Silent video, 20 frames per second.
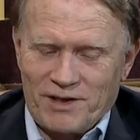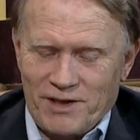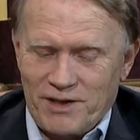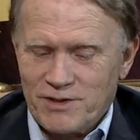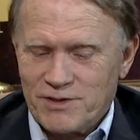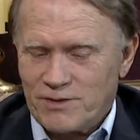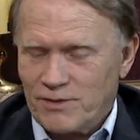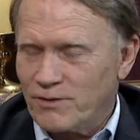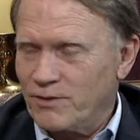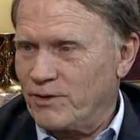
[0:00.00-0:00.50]

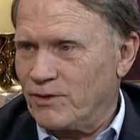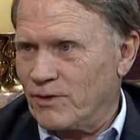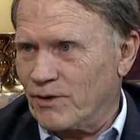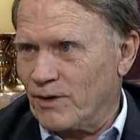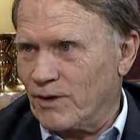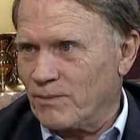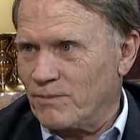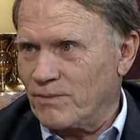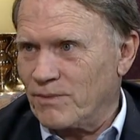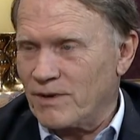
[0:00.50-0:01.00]
Eastern
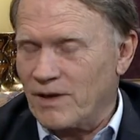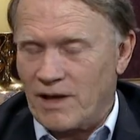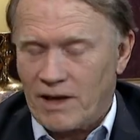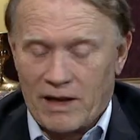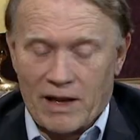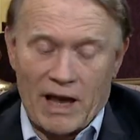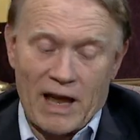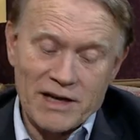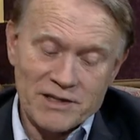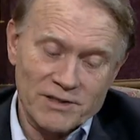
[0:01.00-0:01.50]
Europe,
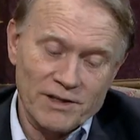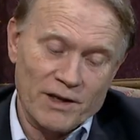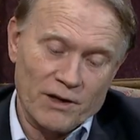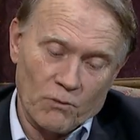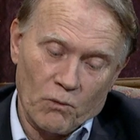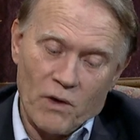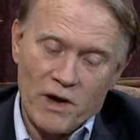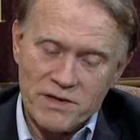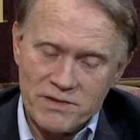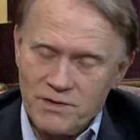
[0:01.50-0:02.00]
actually
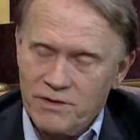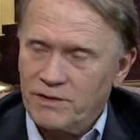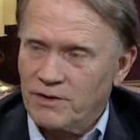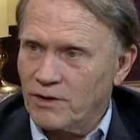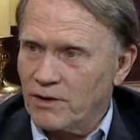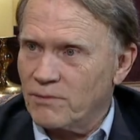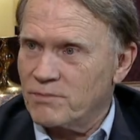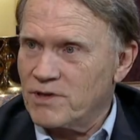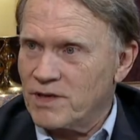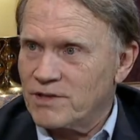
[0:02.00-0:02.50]
in Western
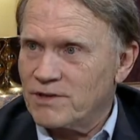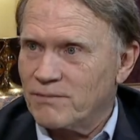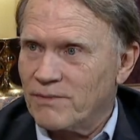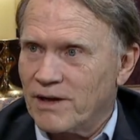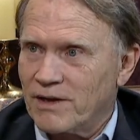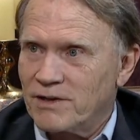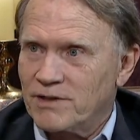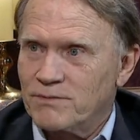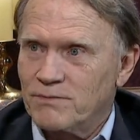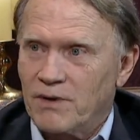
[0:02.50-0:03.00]
Europe just
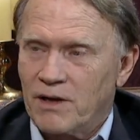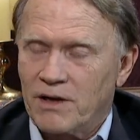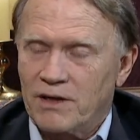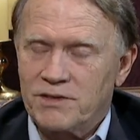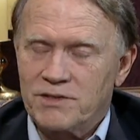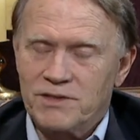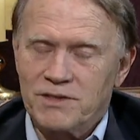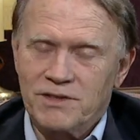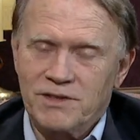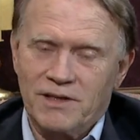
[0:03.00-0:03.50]
about as
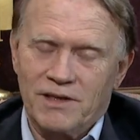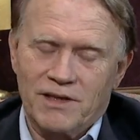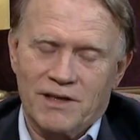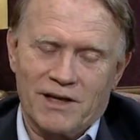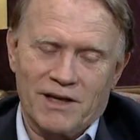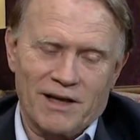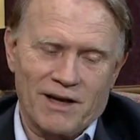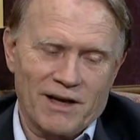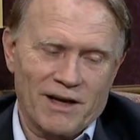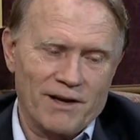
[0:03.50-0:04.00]
much.
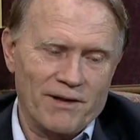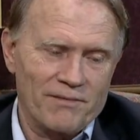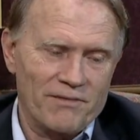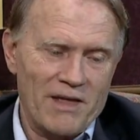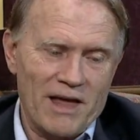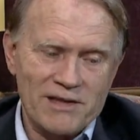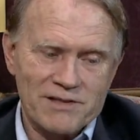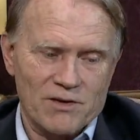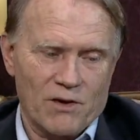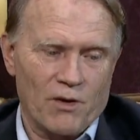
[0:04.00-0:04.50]

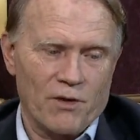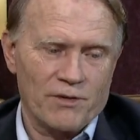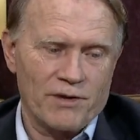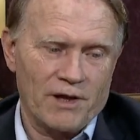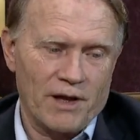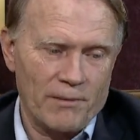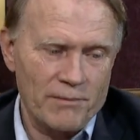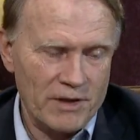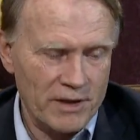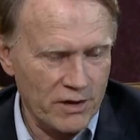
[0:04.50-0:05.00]
That's all
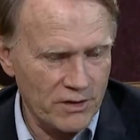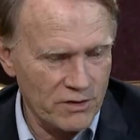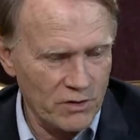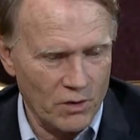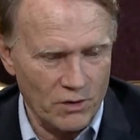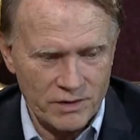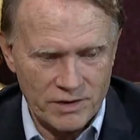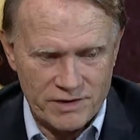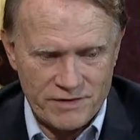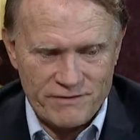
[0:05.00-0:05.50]
they, I mean, they're
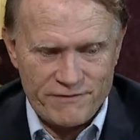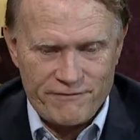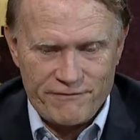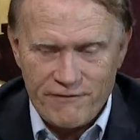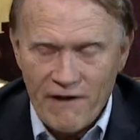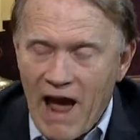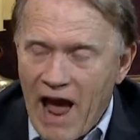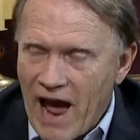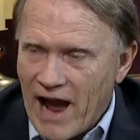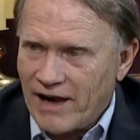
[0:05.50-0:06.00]
told it's
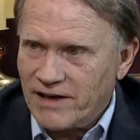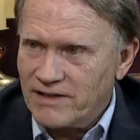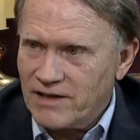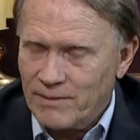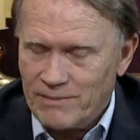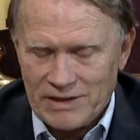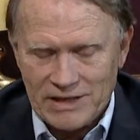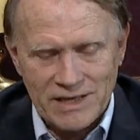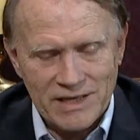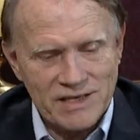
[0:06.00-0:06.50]
fact. I
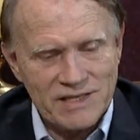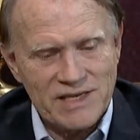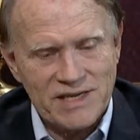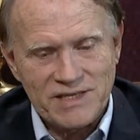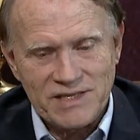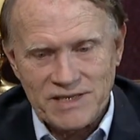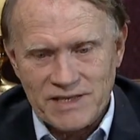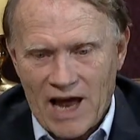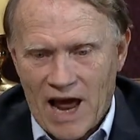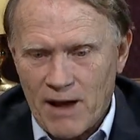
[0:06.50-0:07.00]
mean, it is
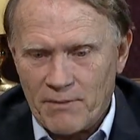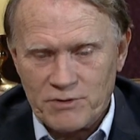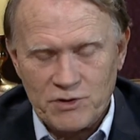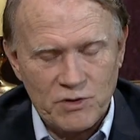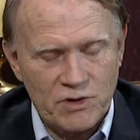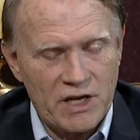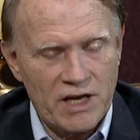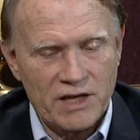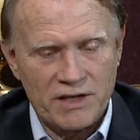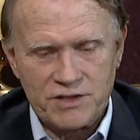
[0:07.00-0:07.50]
established,
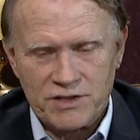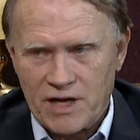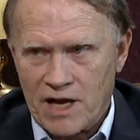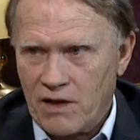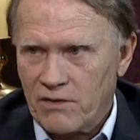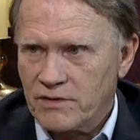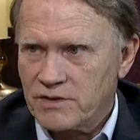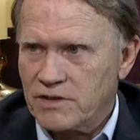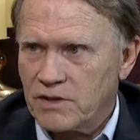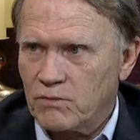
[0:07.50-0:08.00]
you can't
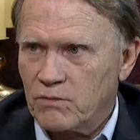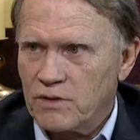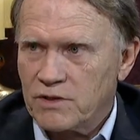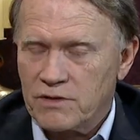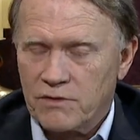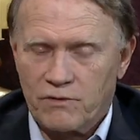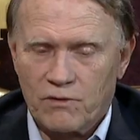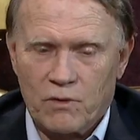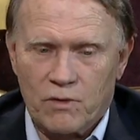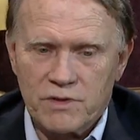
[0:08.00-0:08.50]
challenge it,
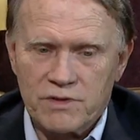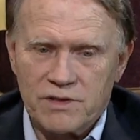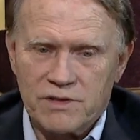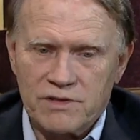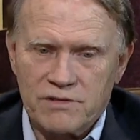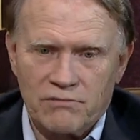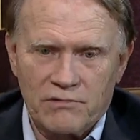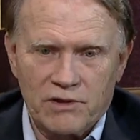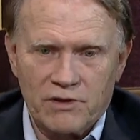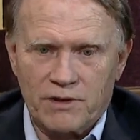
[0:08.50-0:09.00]
which of course
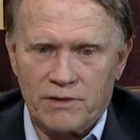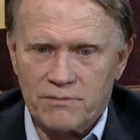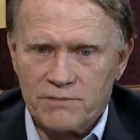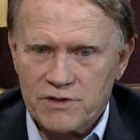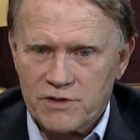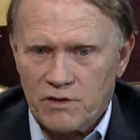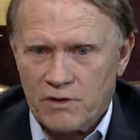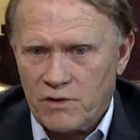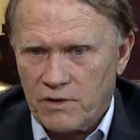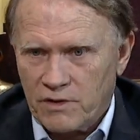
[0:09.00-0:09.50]
is really
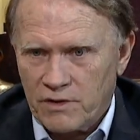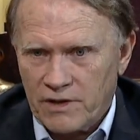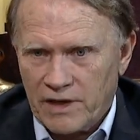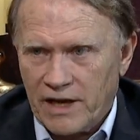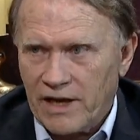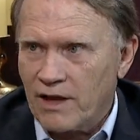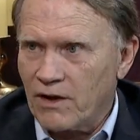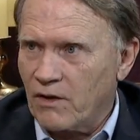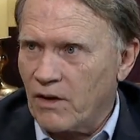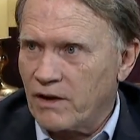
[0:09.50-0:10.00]
absurd
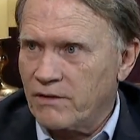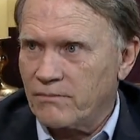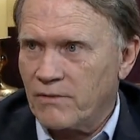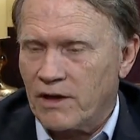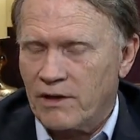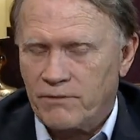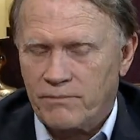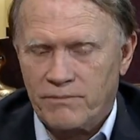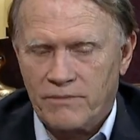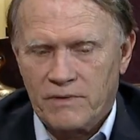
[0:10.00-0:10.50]
now, in
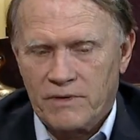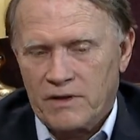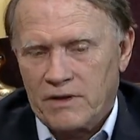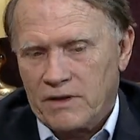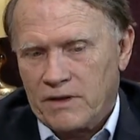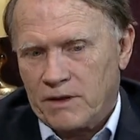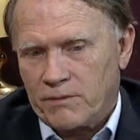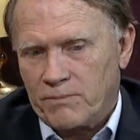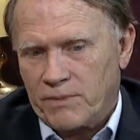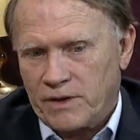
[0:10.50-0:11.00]
my
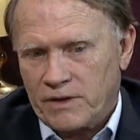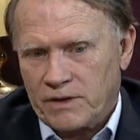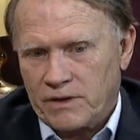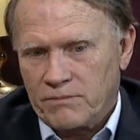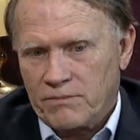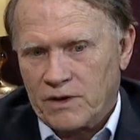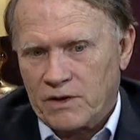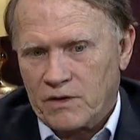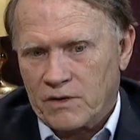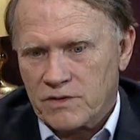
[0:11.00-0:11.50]

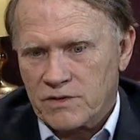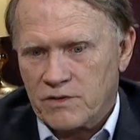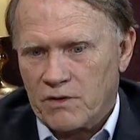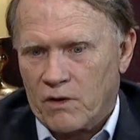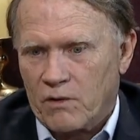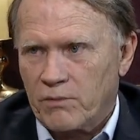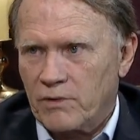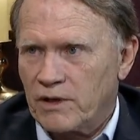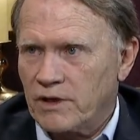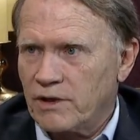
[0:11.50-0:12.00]
opinion, because
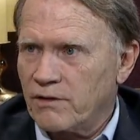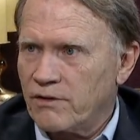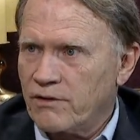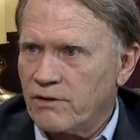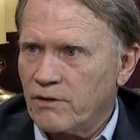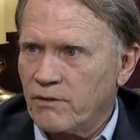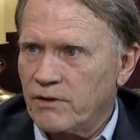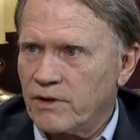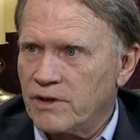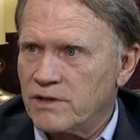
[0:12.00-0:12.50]
Darwinian
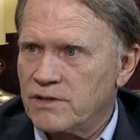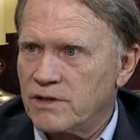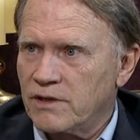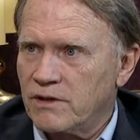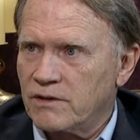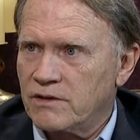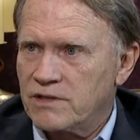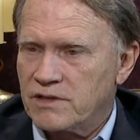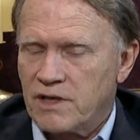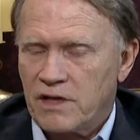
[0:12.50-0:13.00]
theory is in
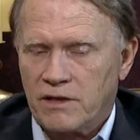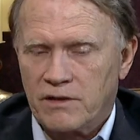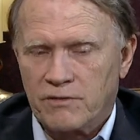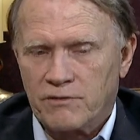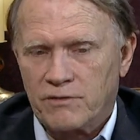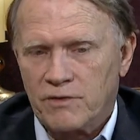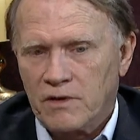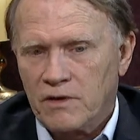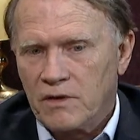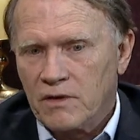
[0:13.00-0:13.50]
a state
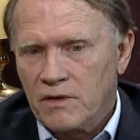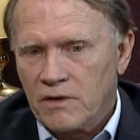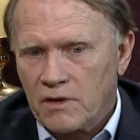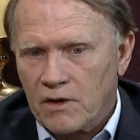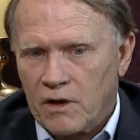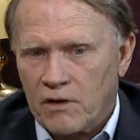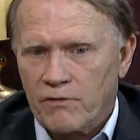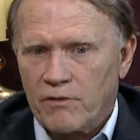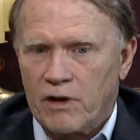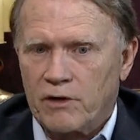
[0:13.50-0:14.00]
of
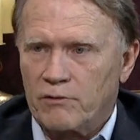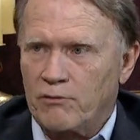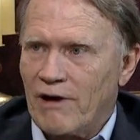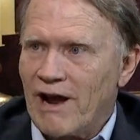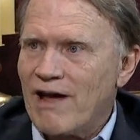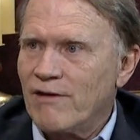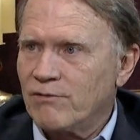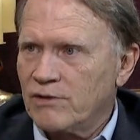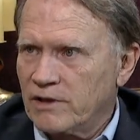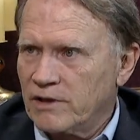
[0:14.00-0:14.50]

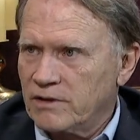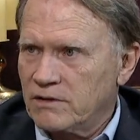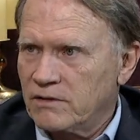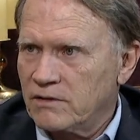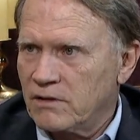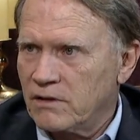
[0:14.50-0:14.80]
unraveling.